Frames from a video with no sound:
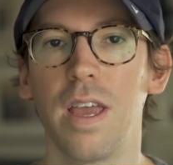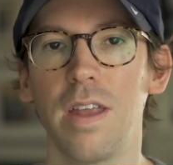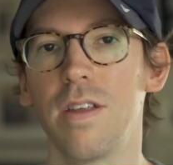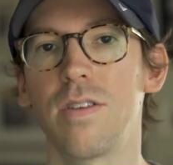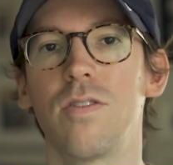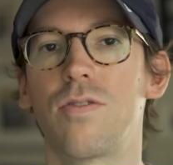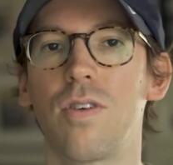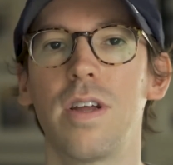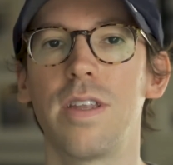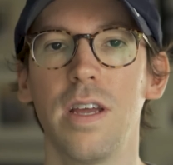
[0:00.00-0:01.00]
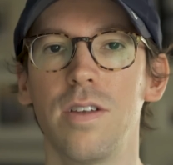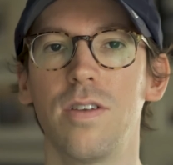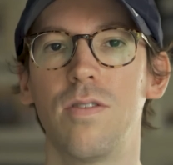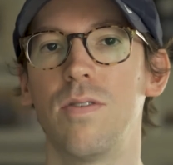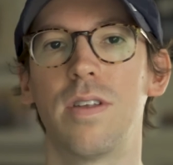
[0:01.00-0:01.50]
It doesn't draw
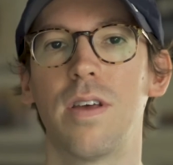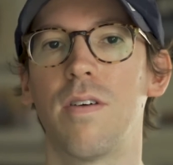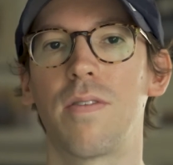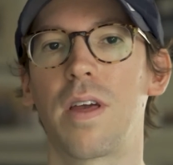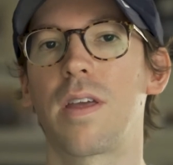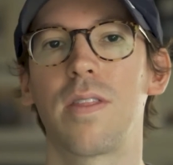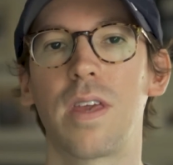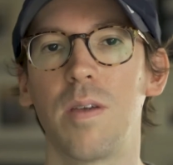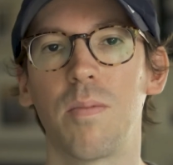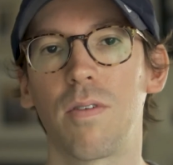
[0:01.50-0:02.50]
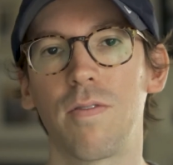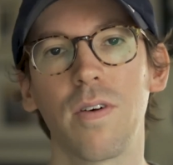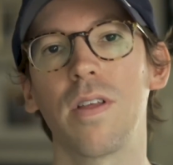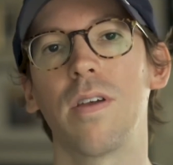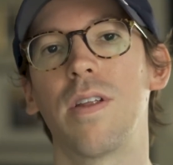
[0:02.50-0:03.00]
attention to itself like the Keyboard
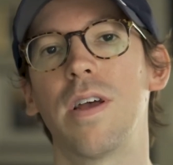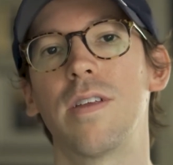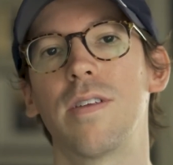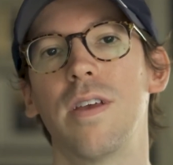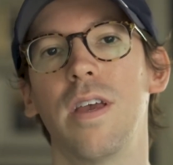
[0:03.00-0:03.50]
Folio does.